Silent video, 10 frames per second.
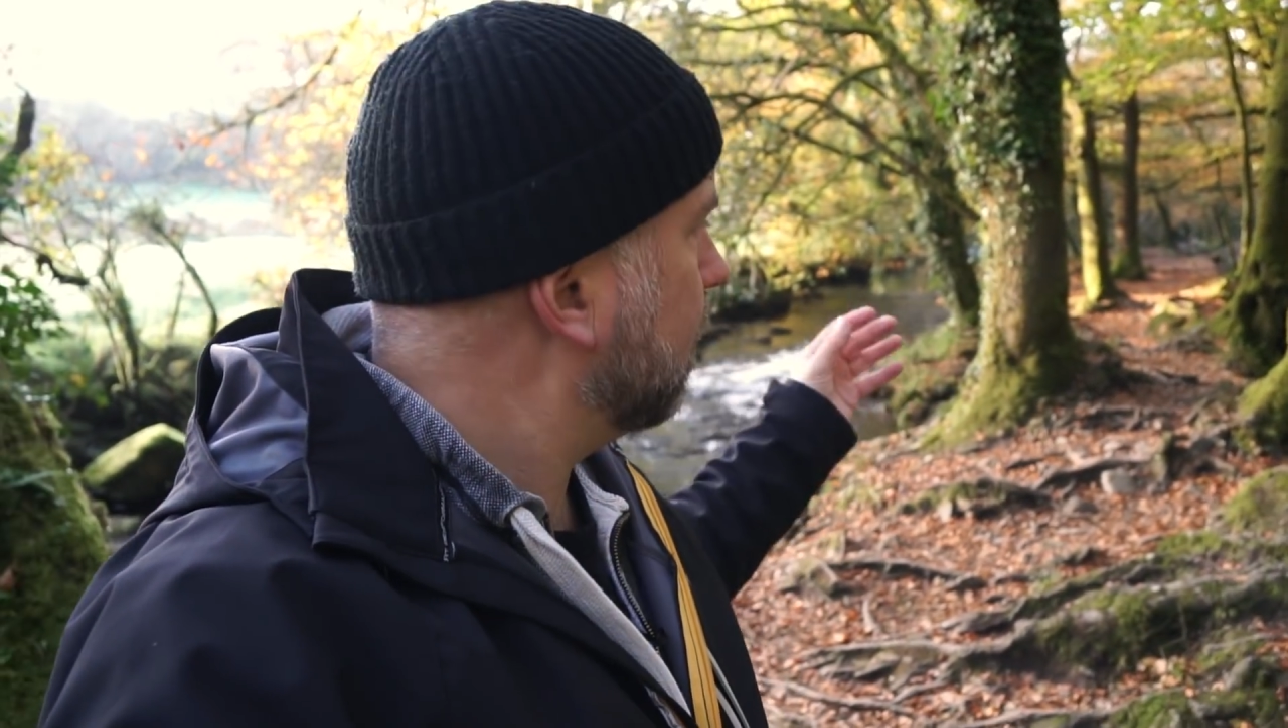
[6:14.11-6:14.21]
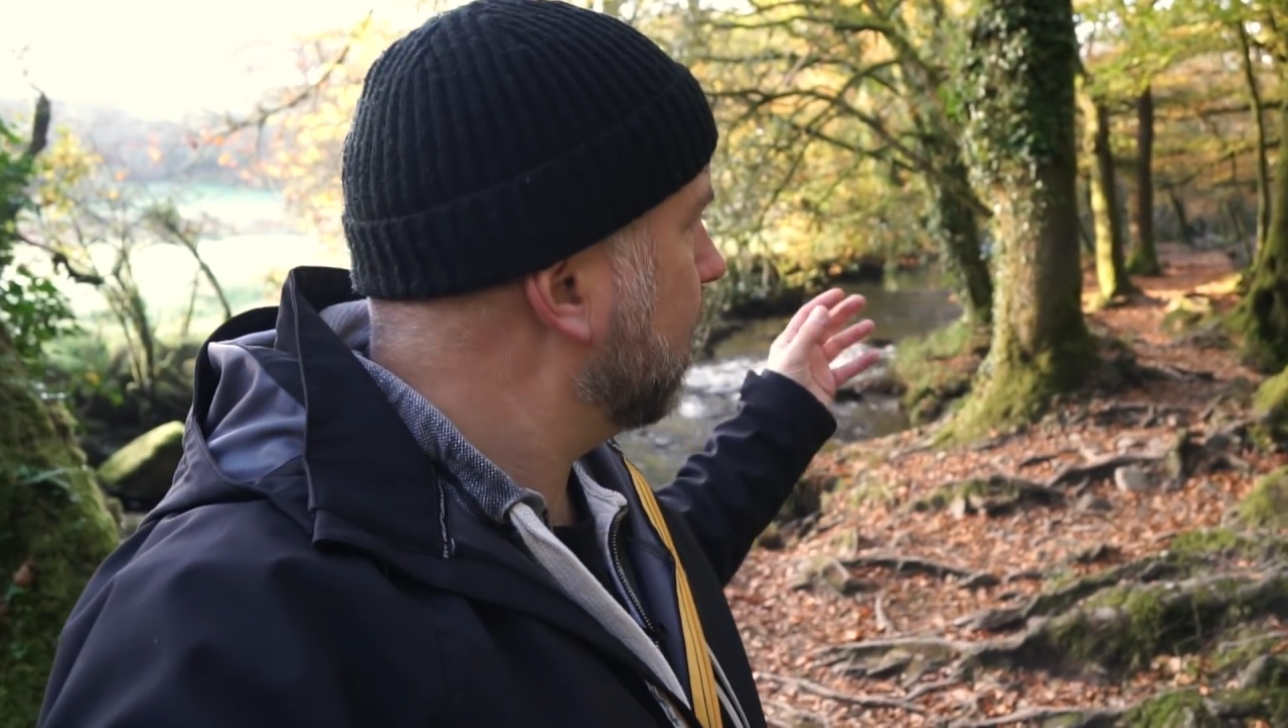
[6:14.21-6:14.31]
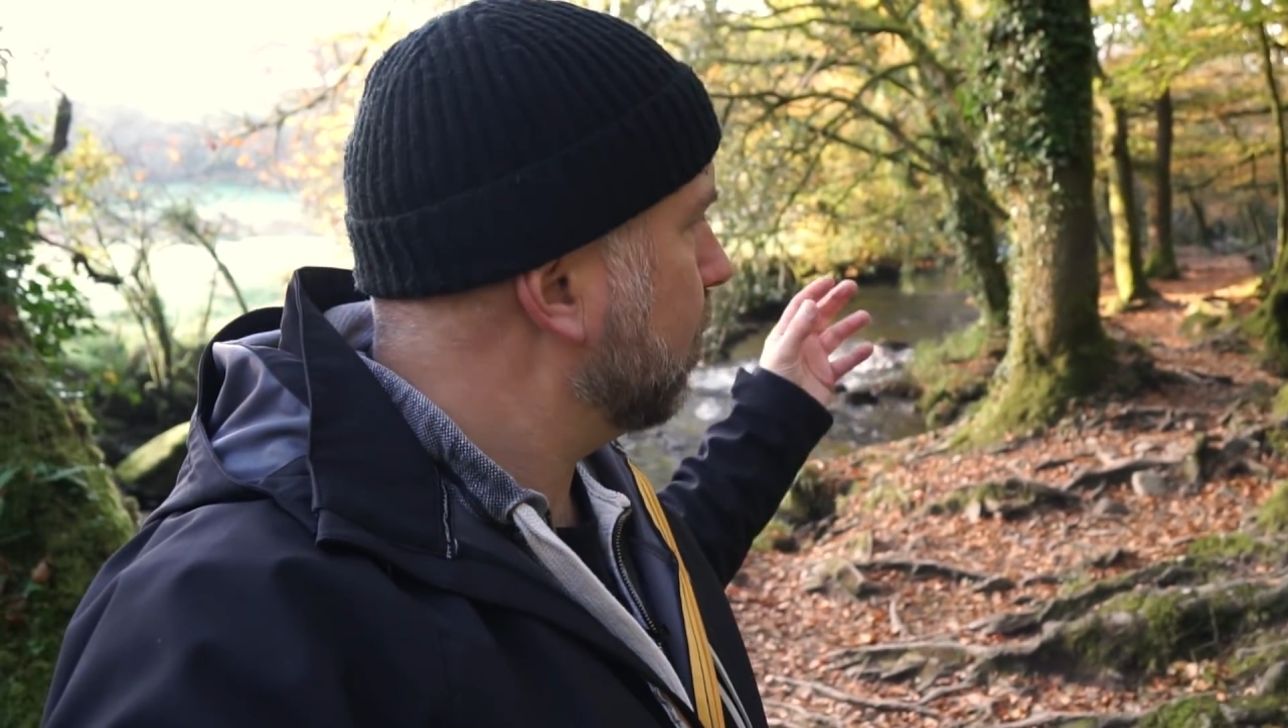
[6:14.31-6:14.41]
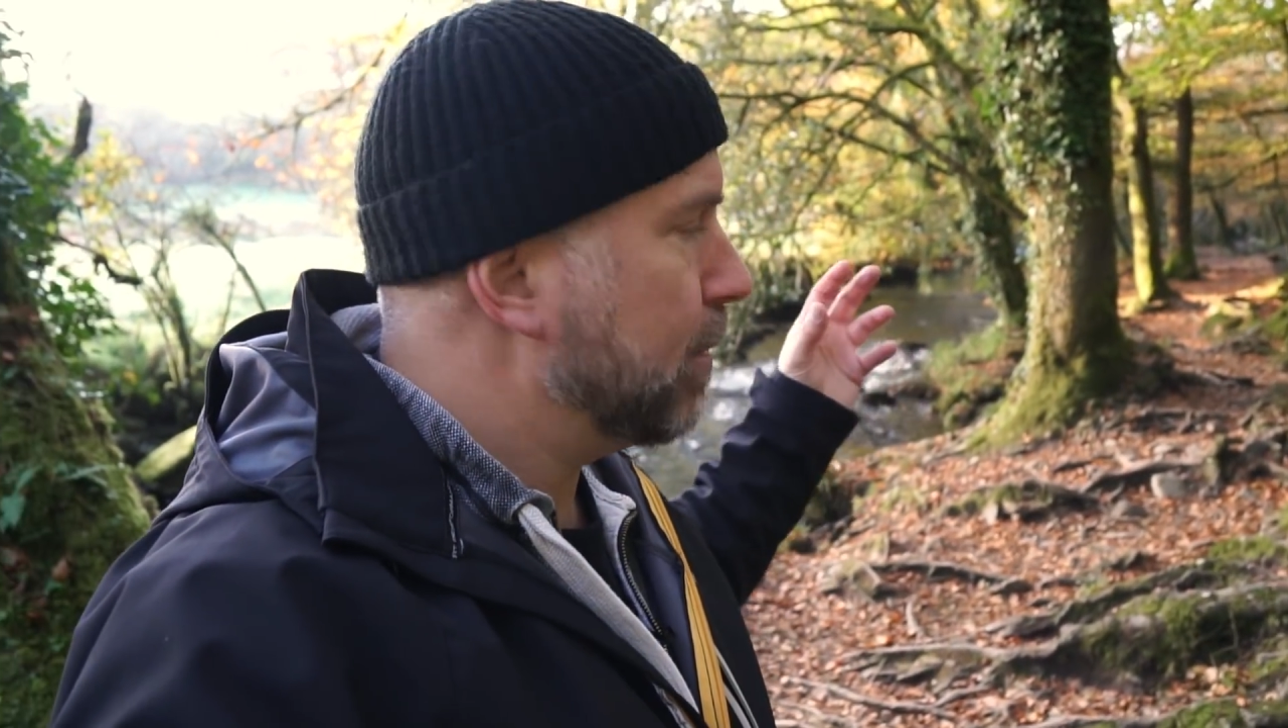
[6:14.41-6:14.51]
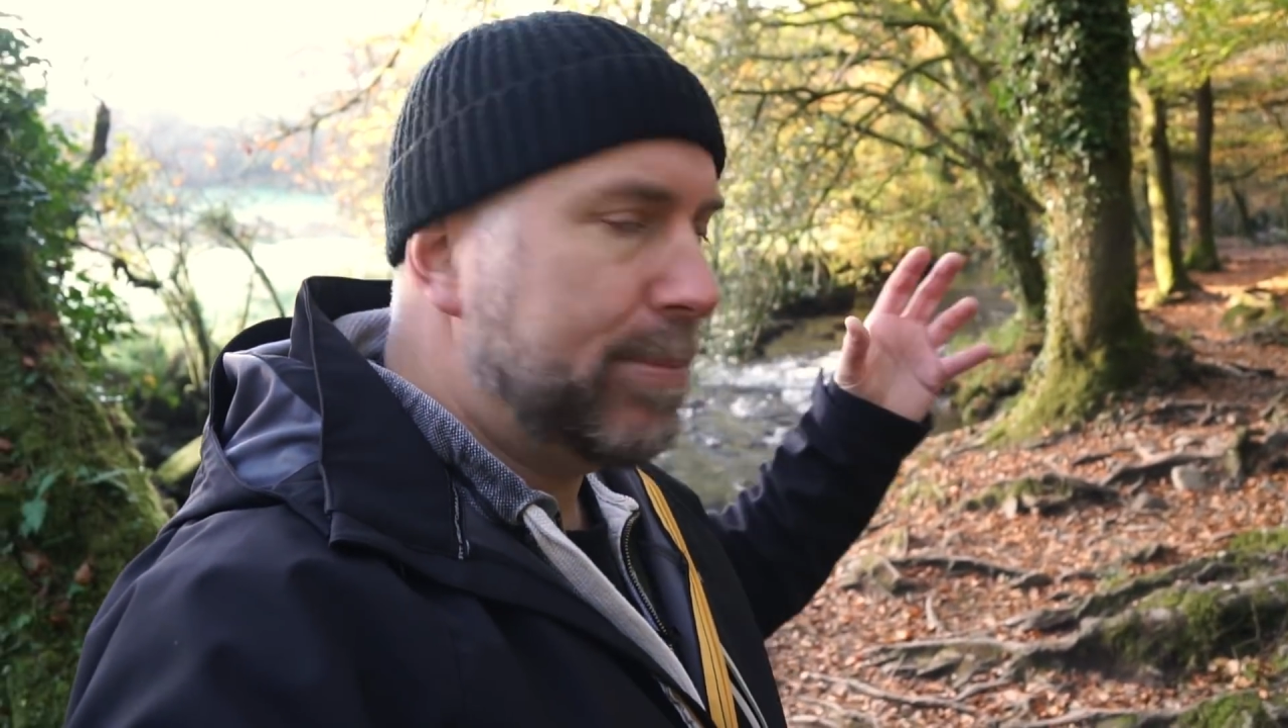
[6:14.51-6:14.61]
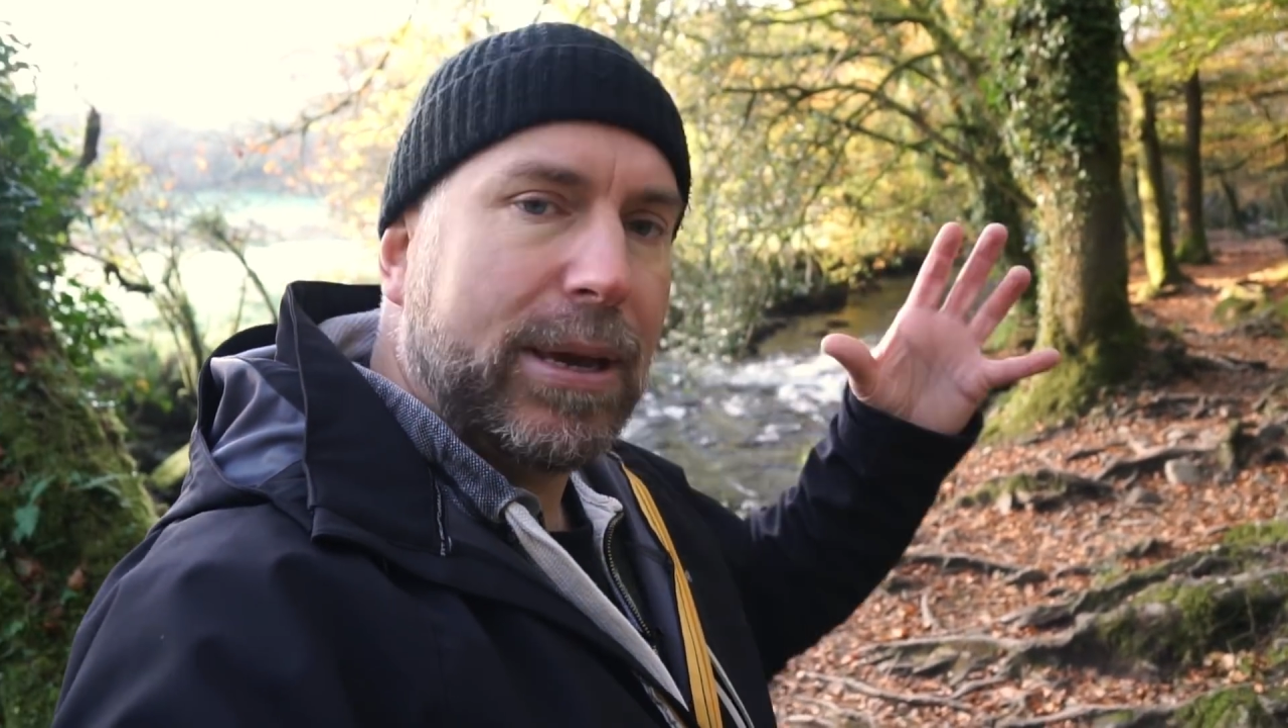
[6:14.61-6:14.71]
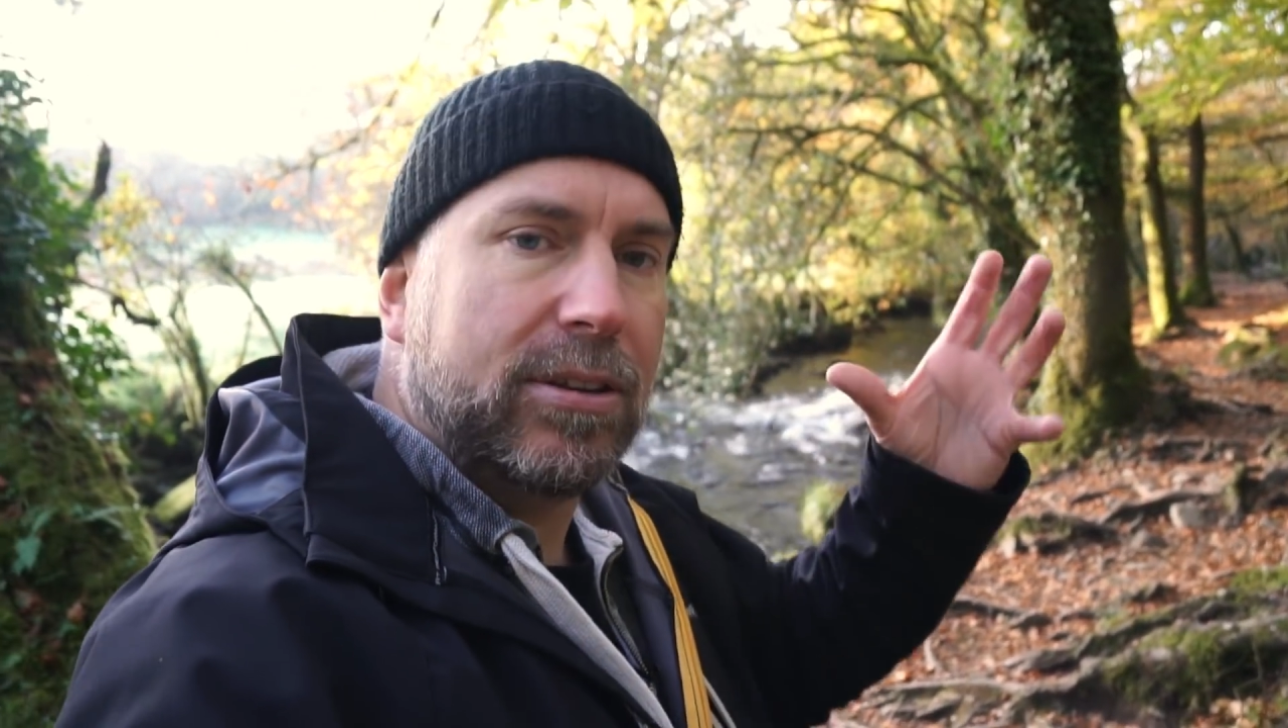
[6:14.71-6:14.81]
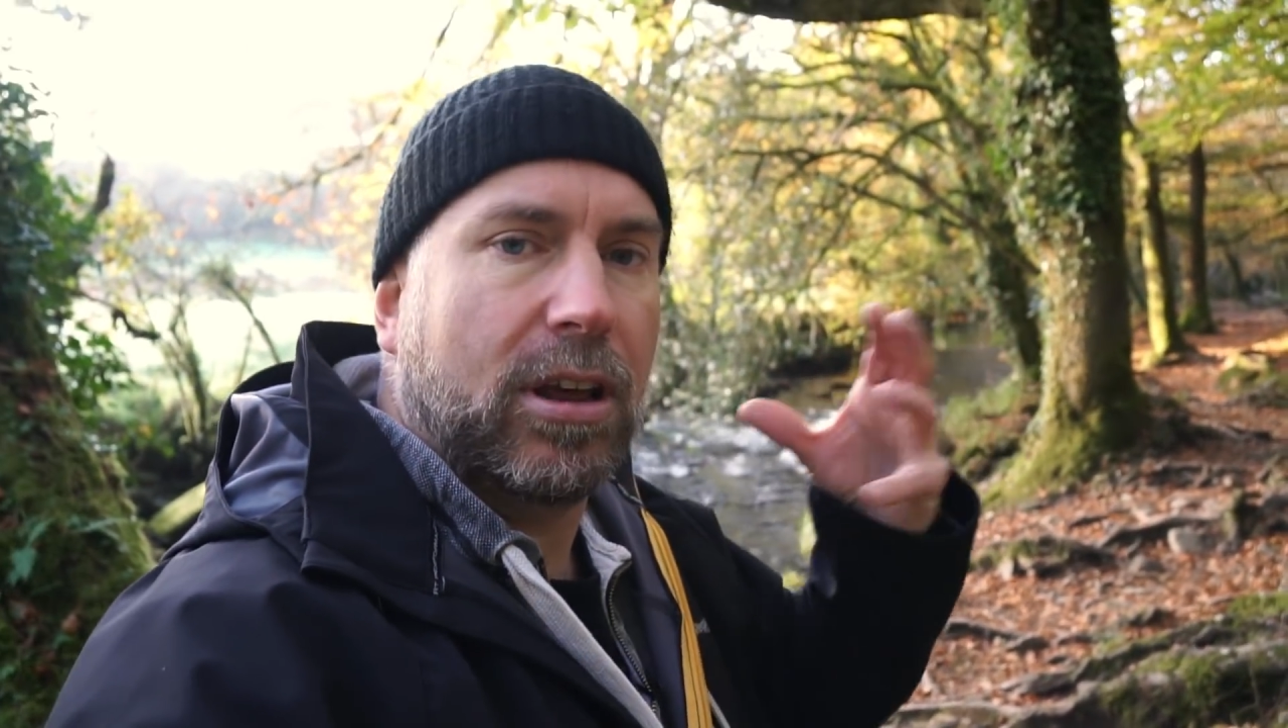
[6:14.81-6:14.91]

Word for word: and they'll be made